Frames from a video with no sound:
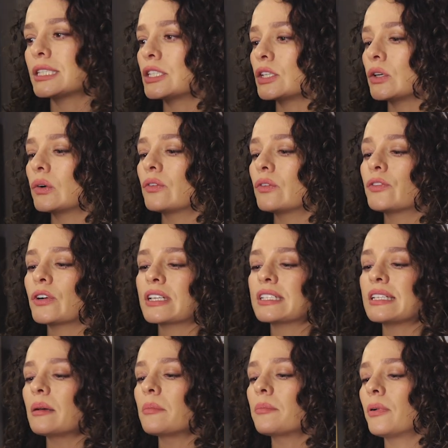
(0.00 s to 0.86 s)
So for
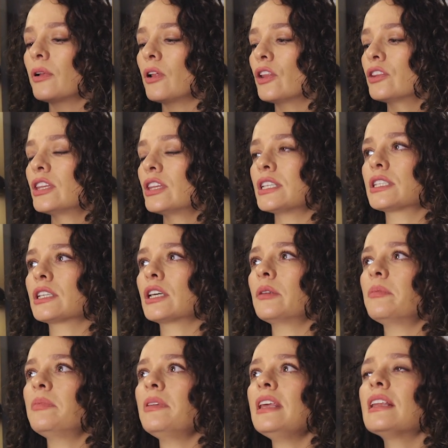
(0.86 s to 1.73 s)
example, this
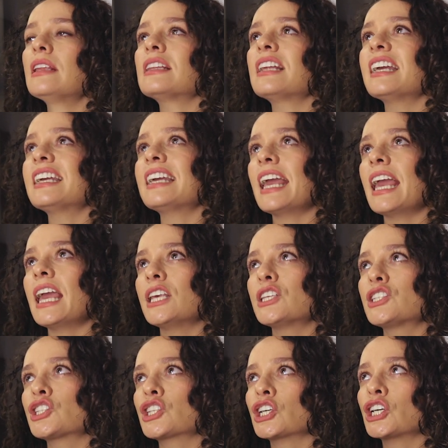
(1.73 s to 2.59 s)
could be like
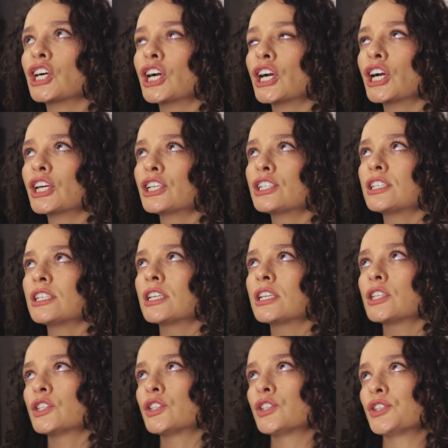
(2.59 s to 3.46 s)
a skirt
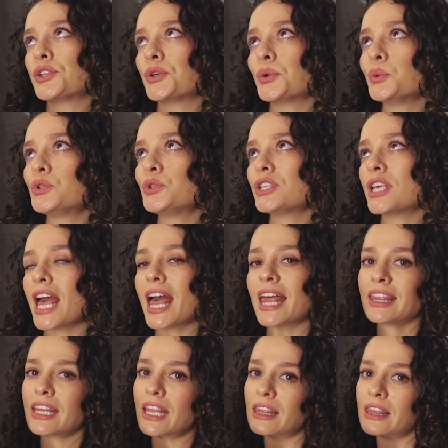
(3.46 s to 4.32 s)
suit,
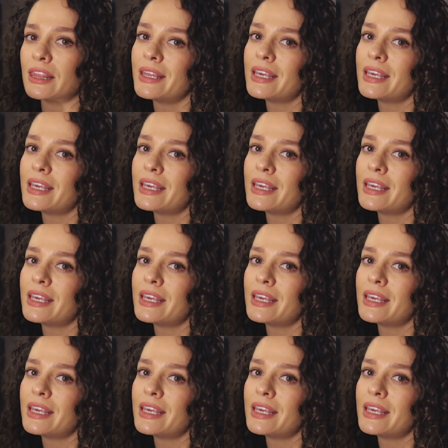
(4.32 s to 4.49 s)
and then